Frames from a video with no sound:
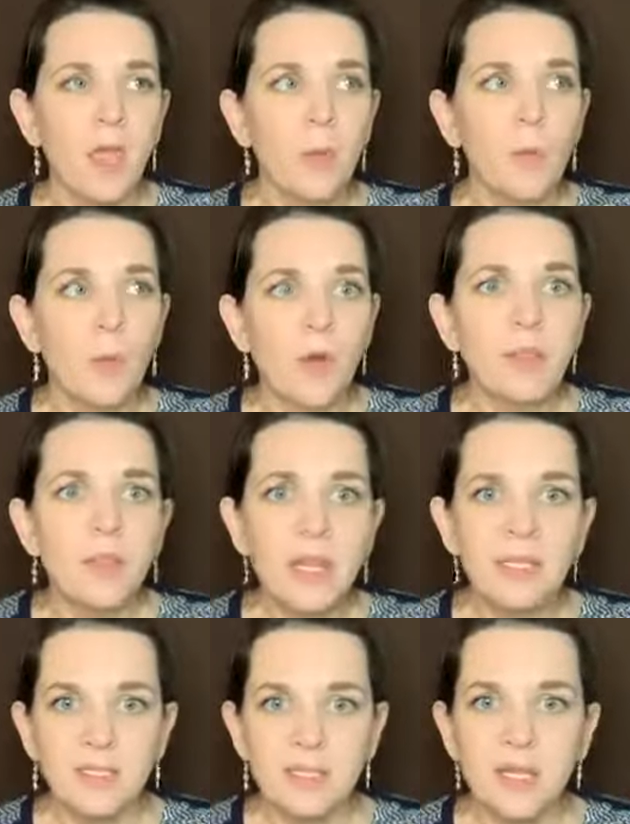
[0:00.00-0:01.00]
And what
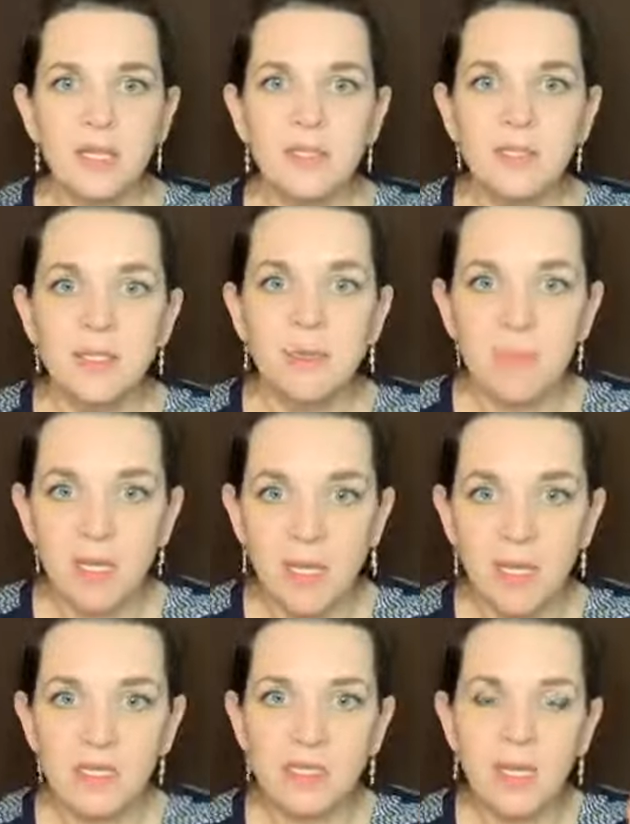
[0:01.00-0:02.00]
that says to
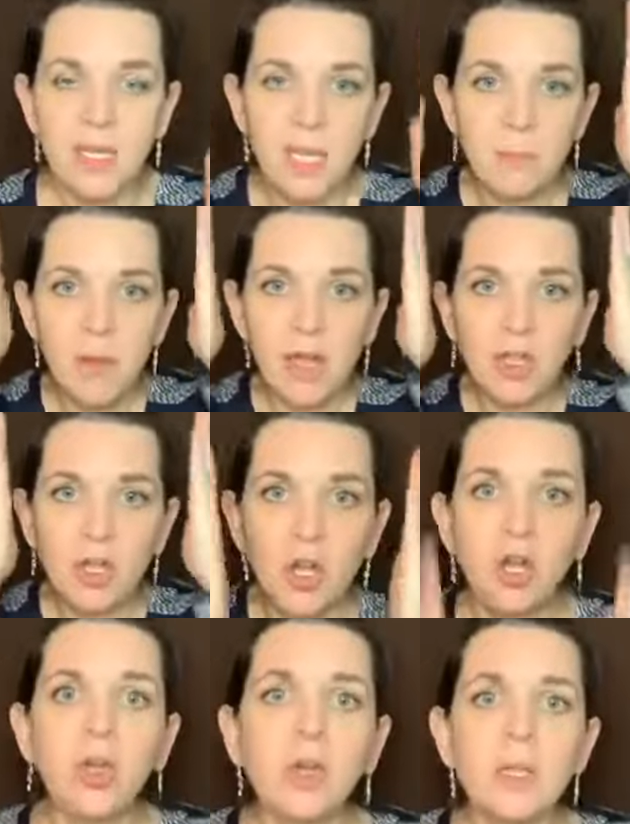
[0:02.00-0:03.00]
me is that in my
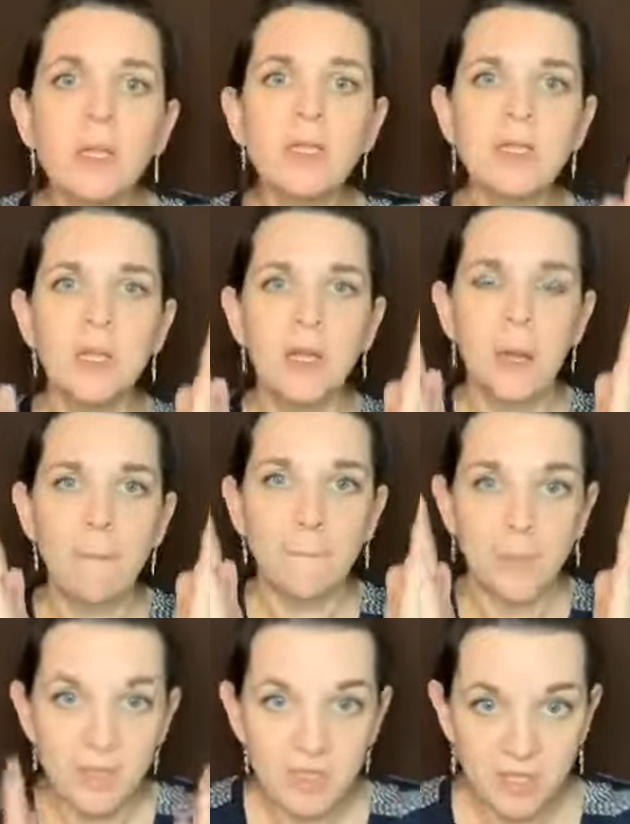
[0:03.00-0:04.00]
current
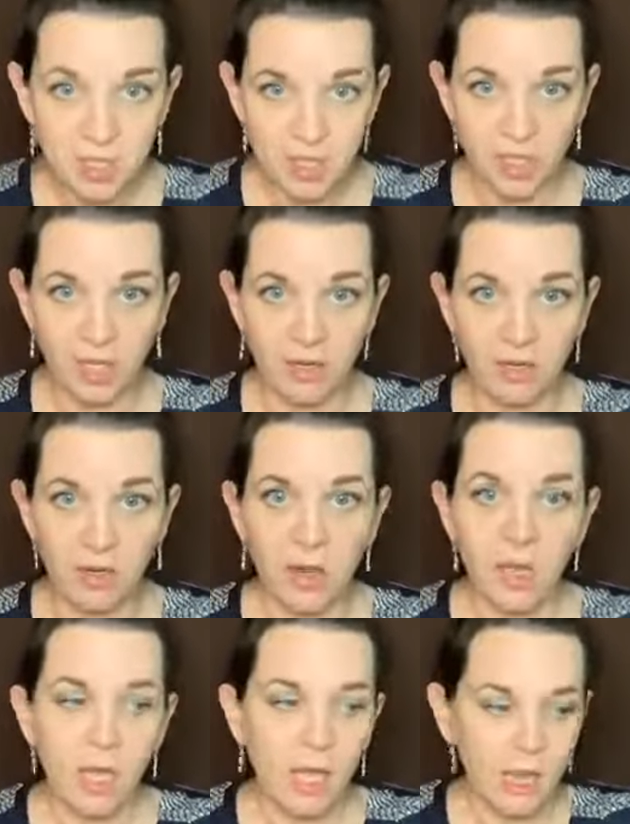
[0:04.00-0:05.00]
position,
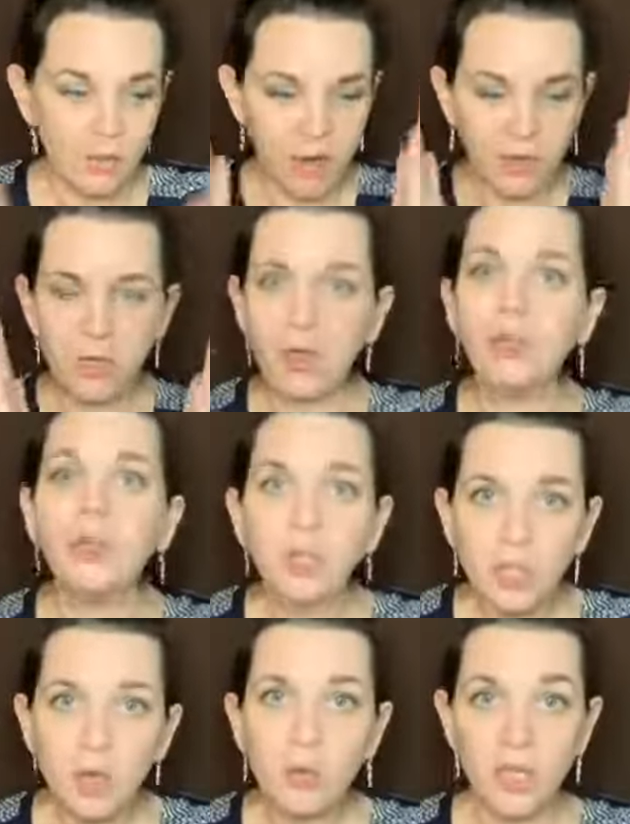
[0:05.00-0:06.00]
in my
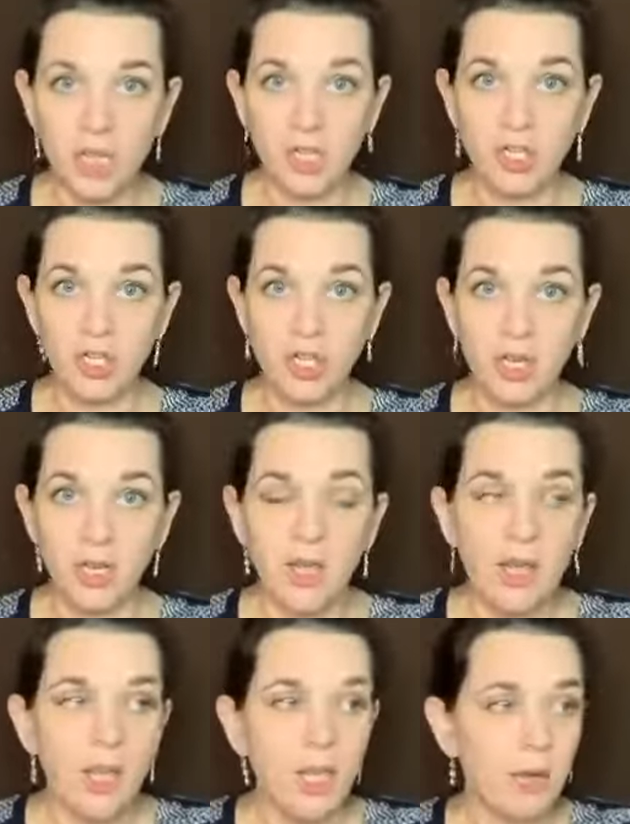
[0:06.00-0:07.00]
current location,
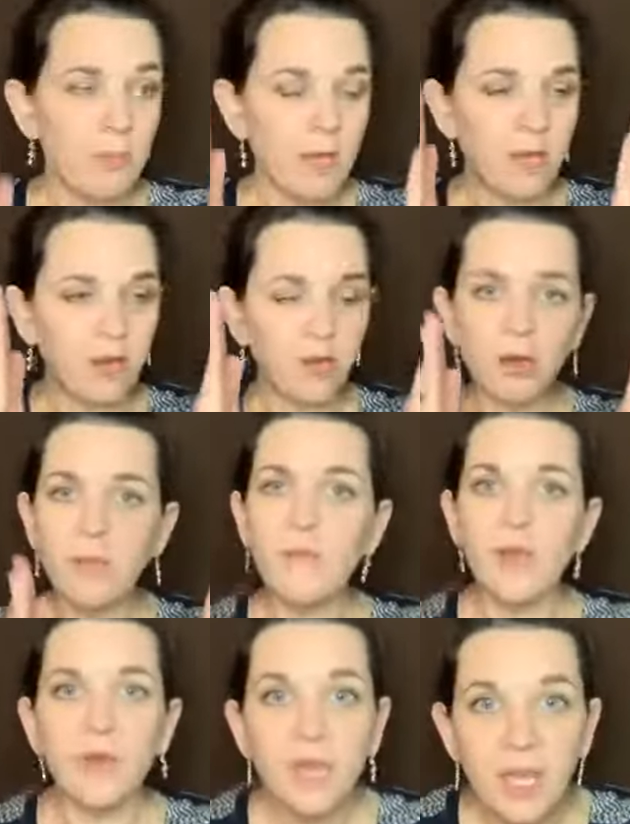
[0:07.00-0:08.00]
in my current
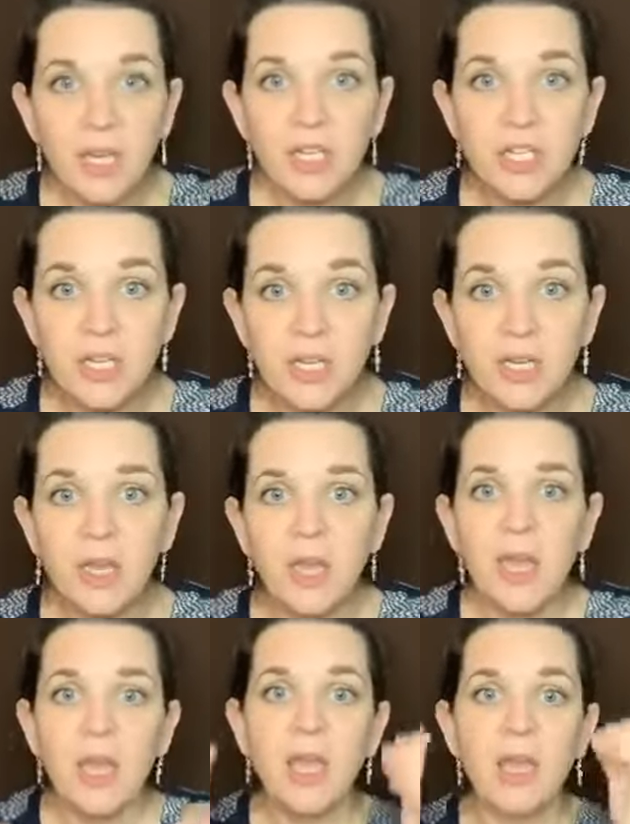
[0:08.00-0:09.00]
vocation,
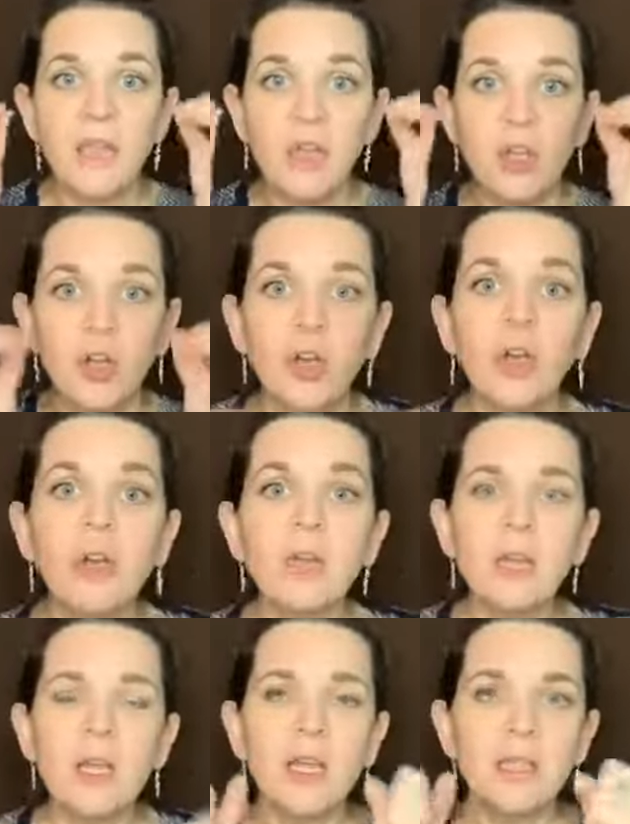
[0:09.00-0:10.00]
in the
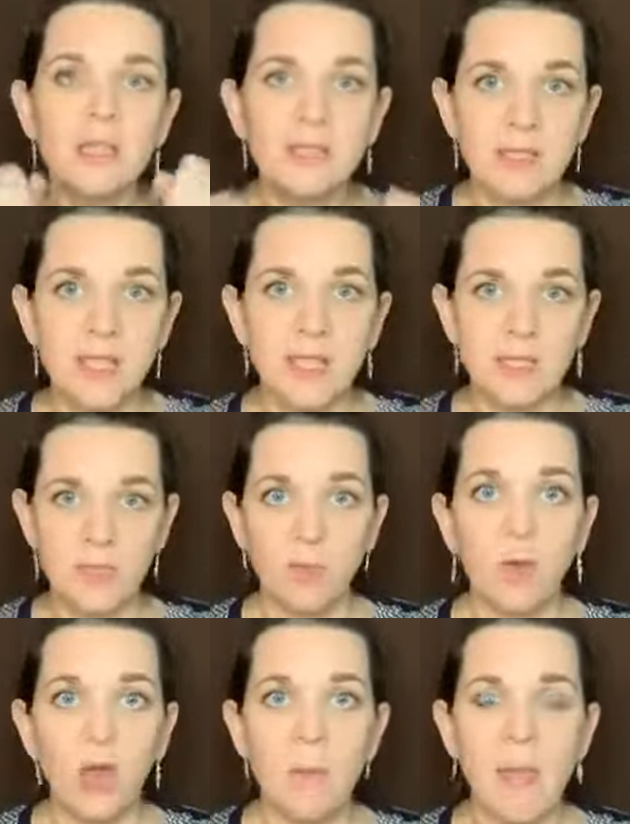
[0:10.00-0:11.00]
current stance of
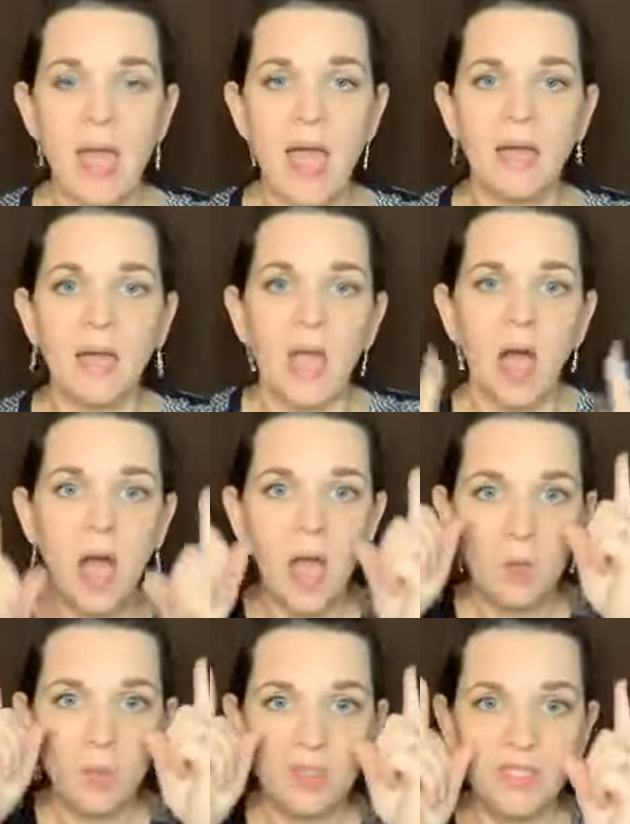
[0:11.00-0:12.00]
where I'm at,
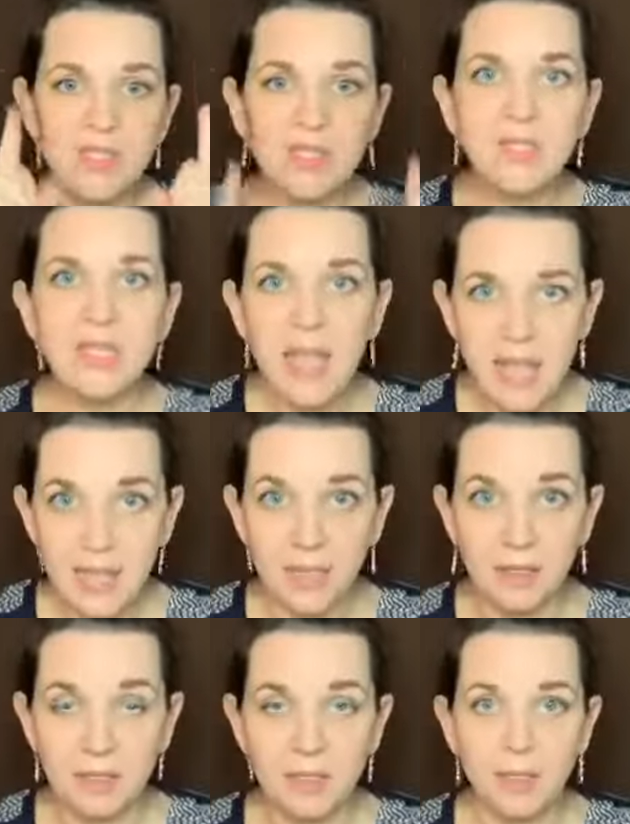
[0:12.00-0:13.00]
I will
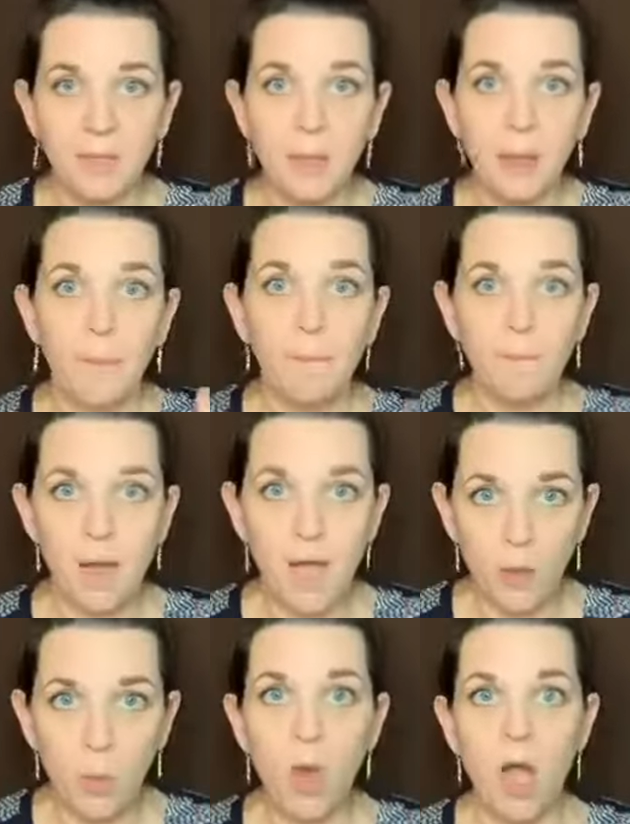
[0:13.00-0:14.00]
stand
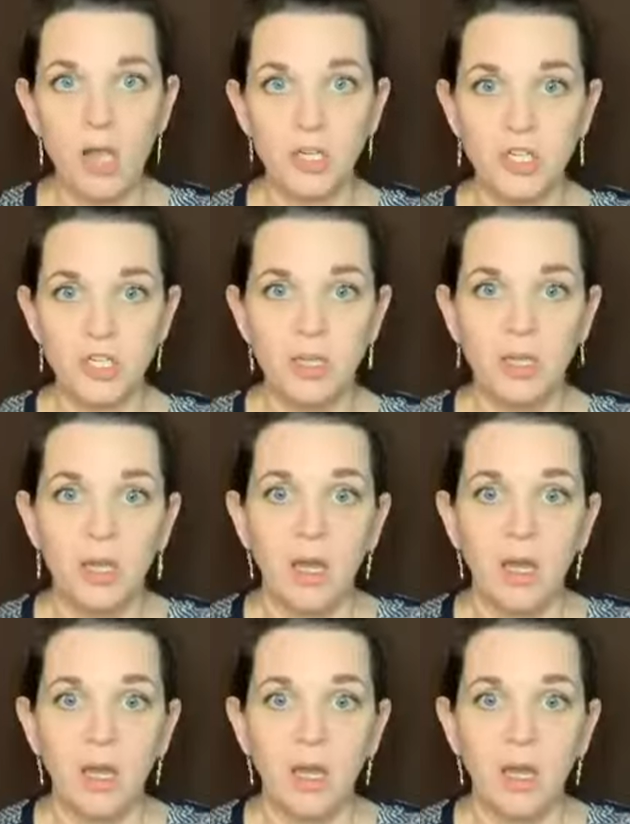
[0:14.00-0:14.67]
my watch.